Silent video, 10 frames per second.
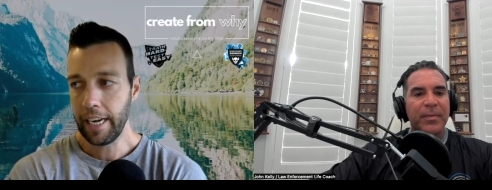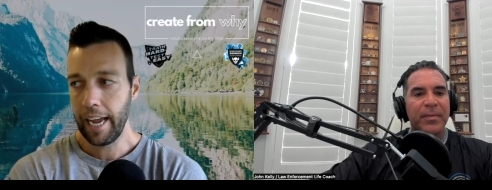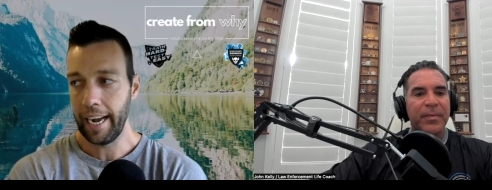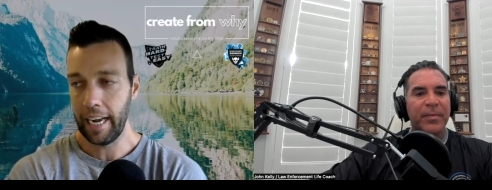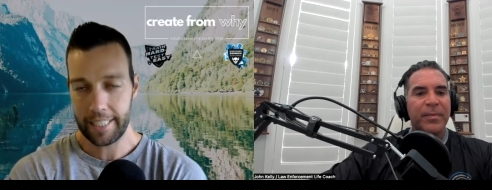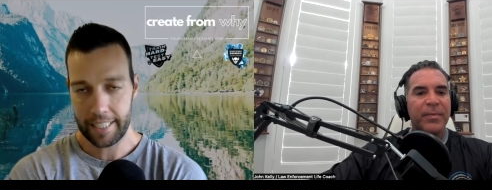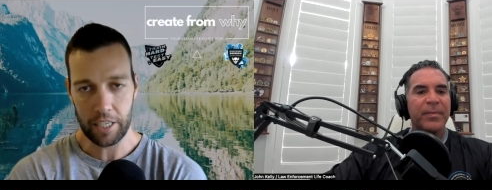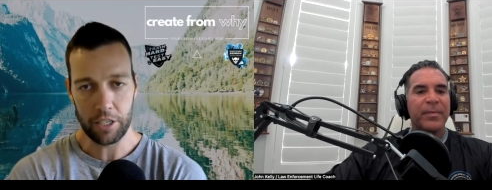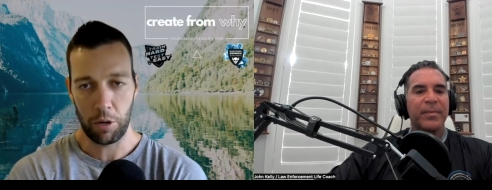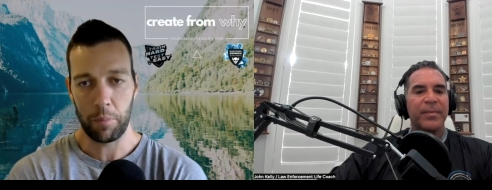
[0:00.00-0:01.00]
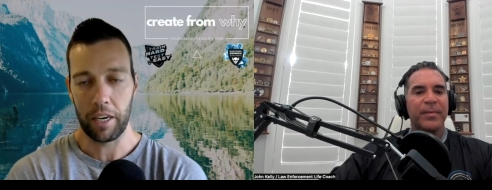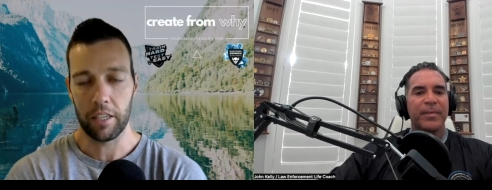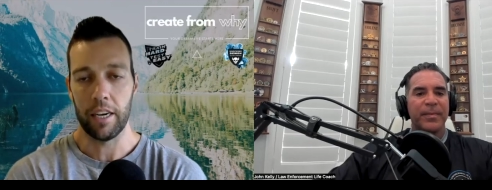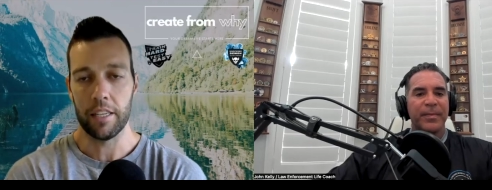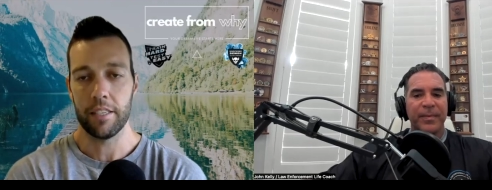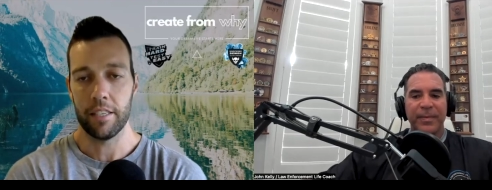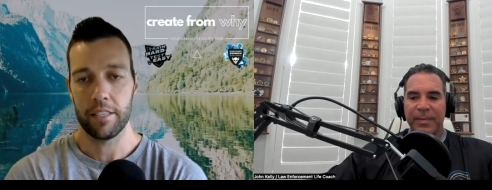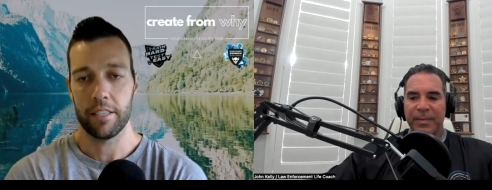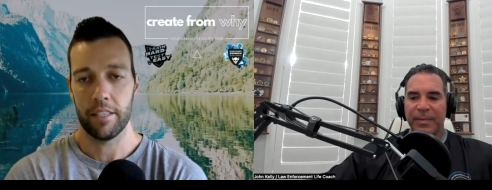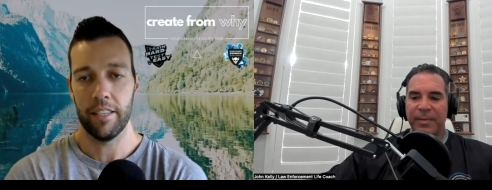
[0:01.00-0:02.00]
Speaker 1: And I teach all my clients
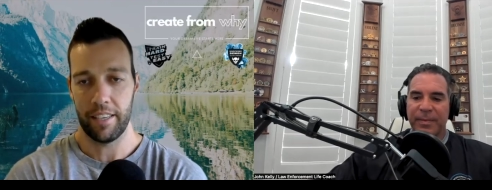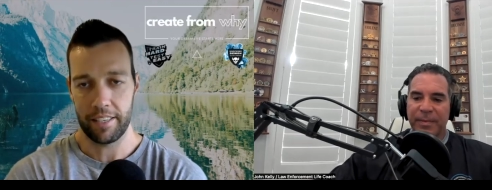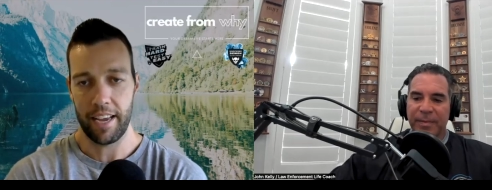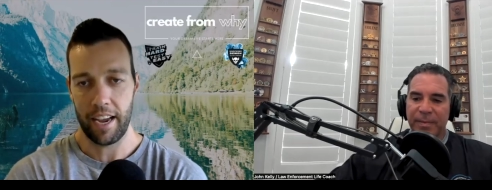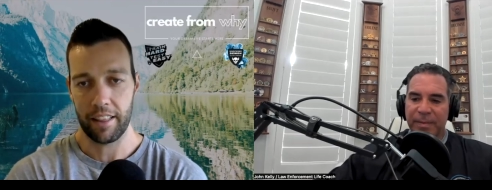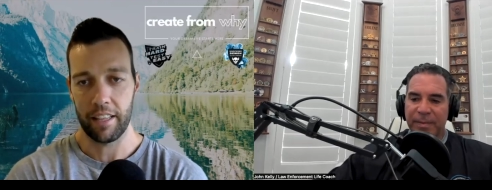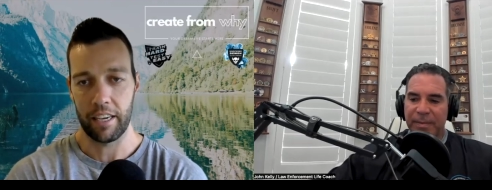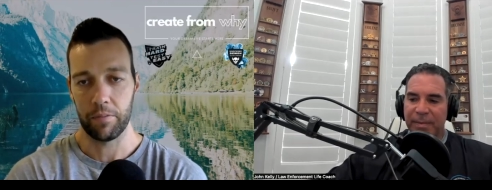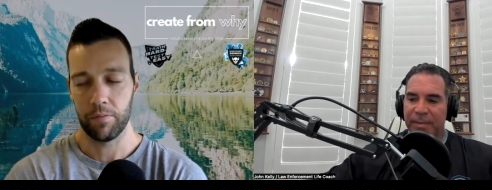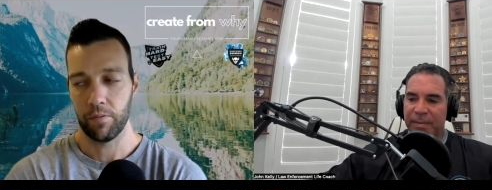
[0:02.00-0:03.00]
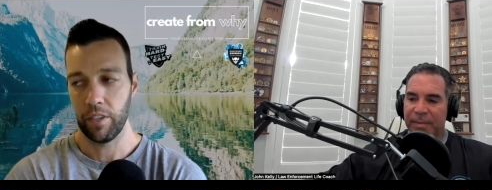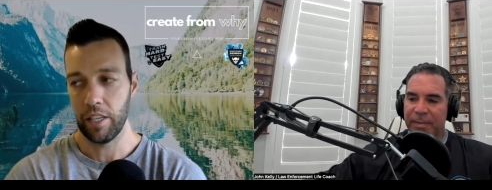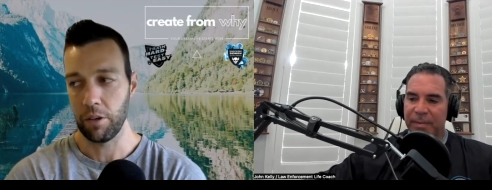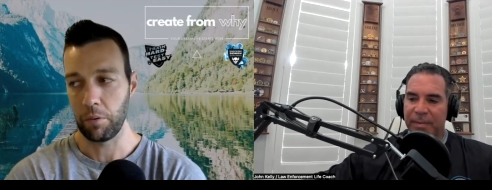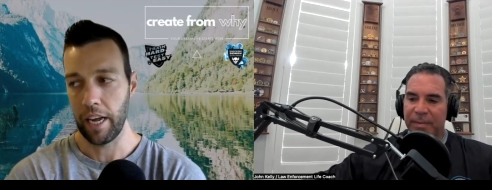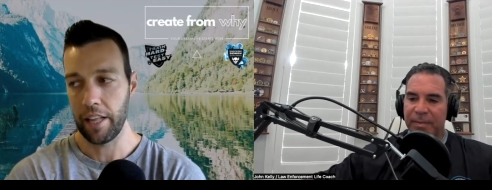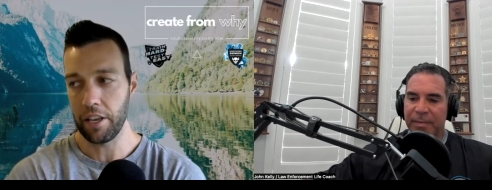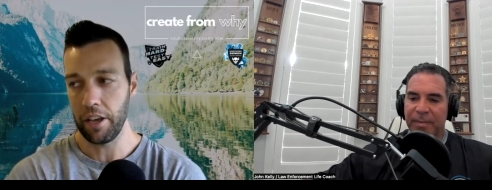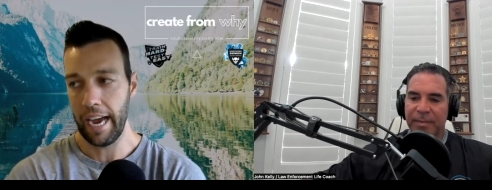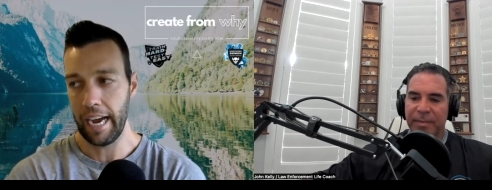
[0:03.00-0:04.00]
this exact thing. And so I'm glad that
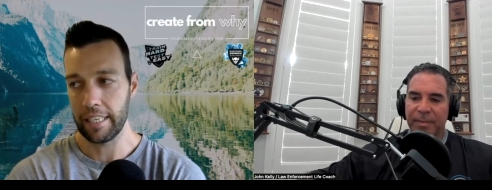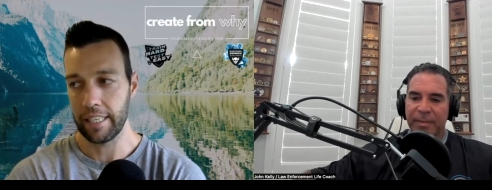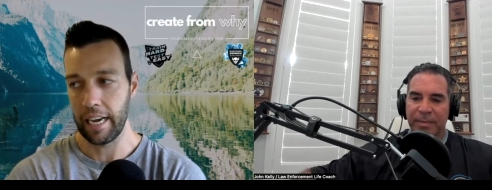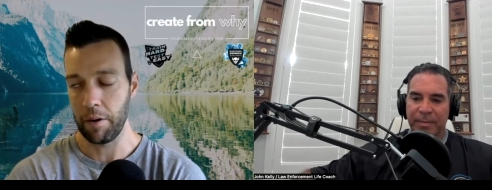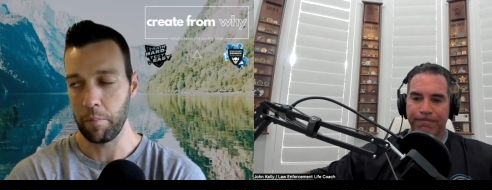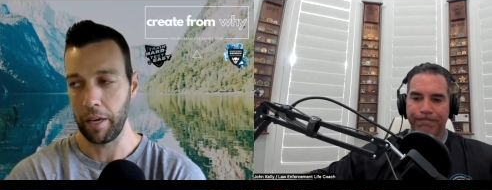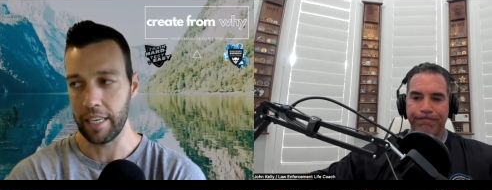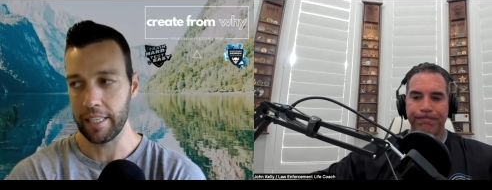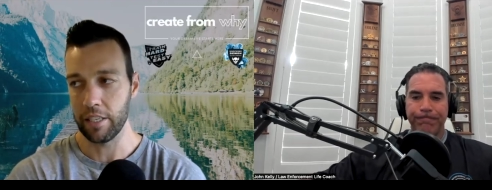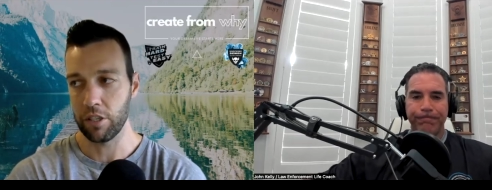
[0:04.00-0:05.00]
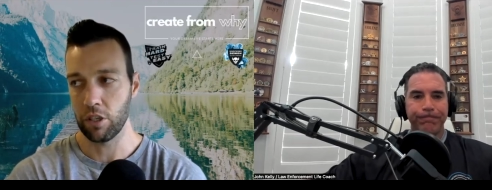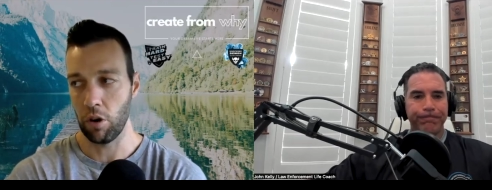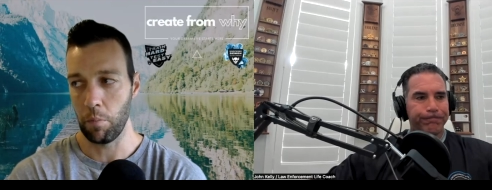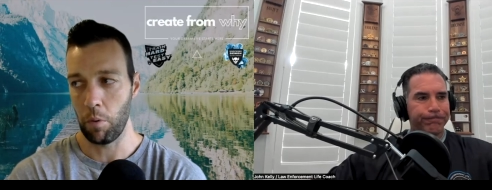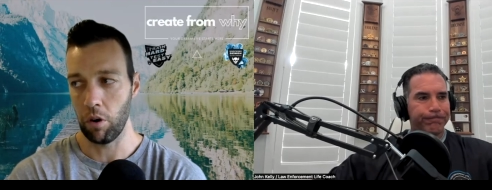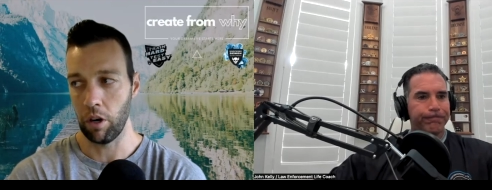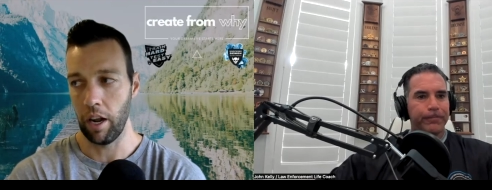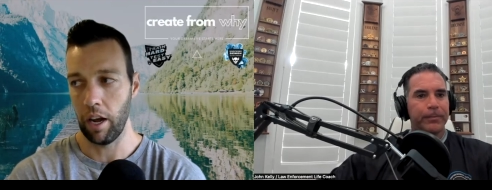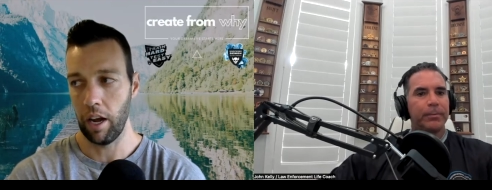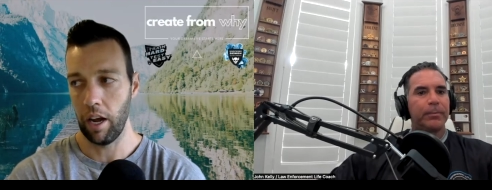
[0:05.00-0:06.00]
you asked that because it is so important.
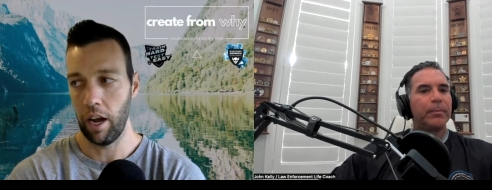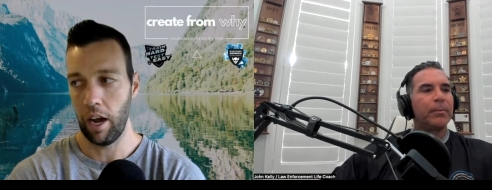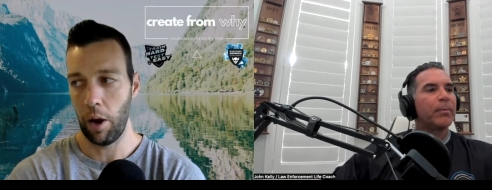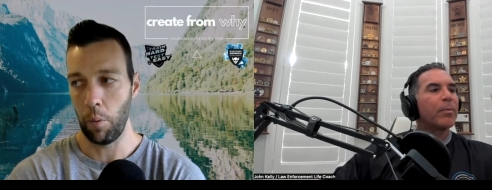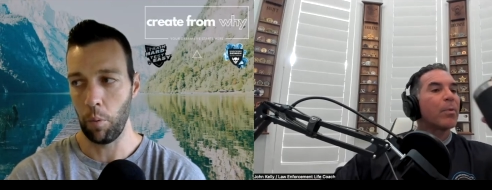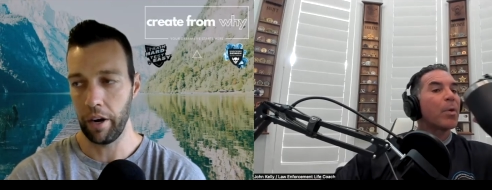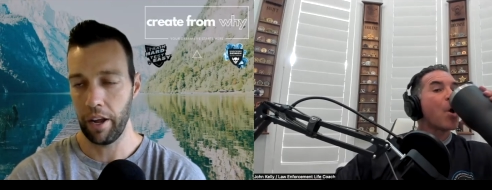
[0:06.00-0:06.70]
I would have